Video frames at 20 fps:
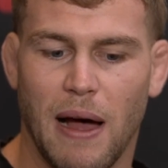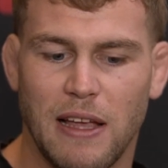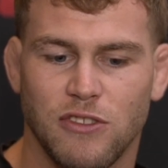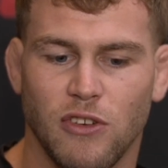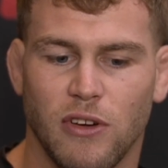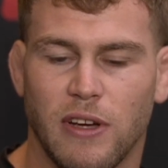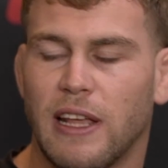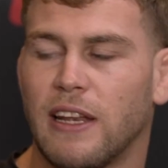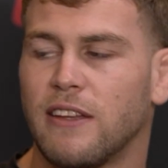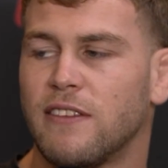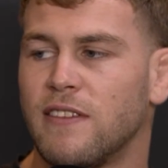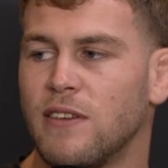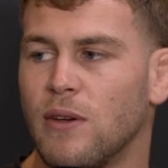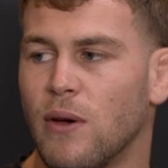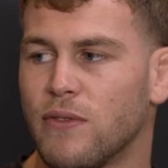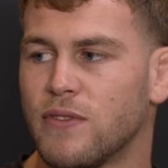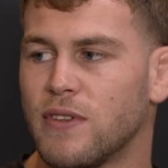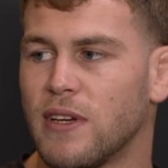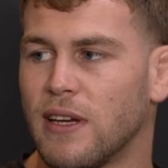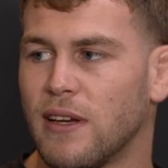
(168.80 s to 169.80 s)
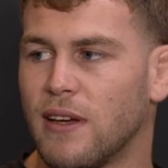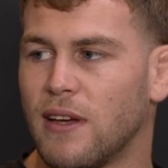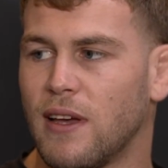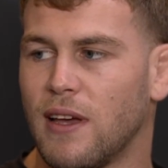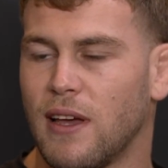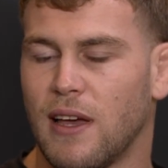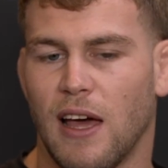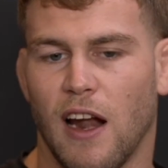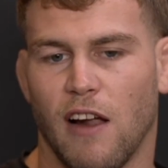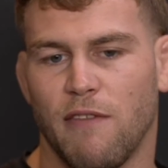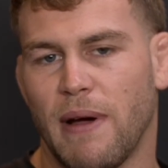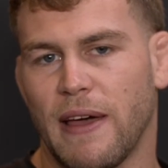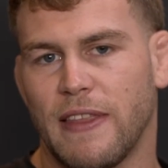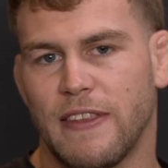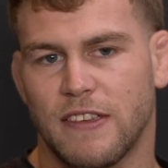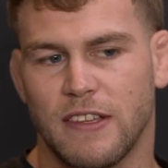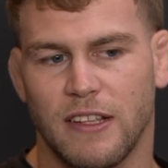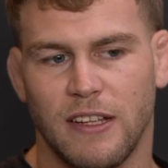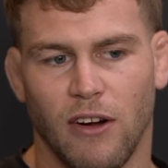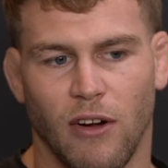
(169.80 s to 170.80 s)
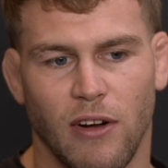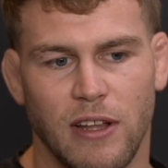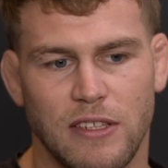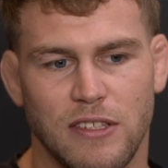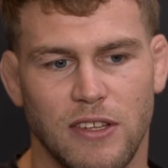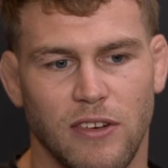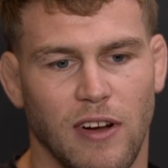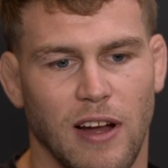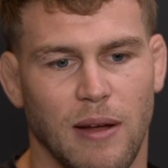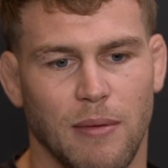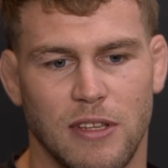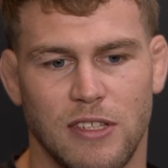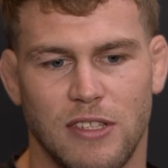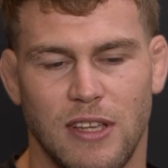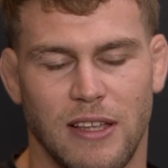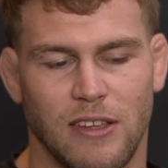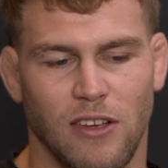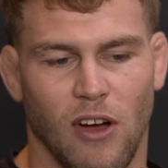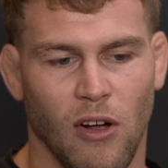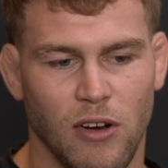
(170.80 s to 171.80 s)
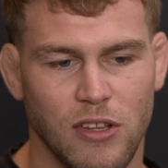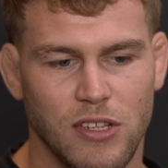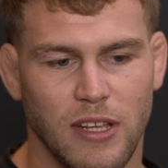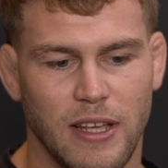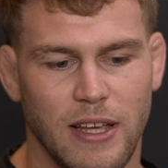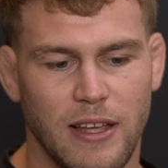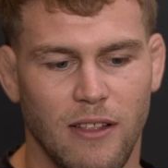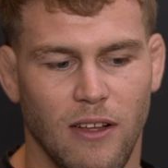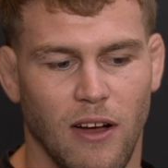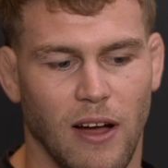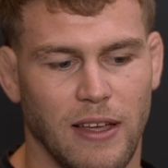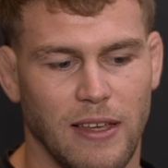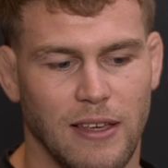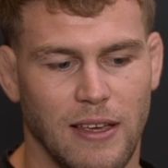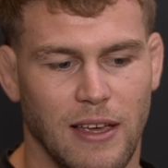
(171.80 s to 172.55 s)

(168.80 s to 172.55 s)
not getting to the UFC. And I've made this clear on Instagram. It's honestly, like,